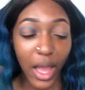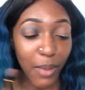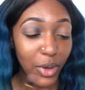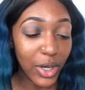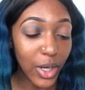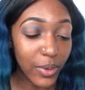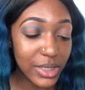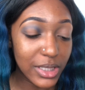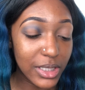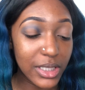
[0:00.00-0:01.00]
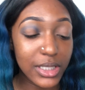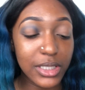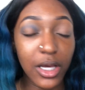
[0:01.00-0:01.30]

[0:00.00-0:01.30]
I'm going to go into this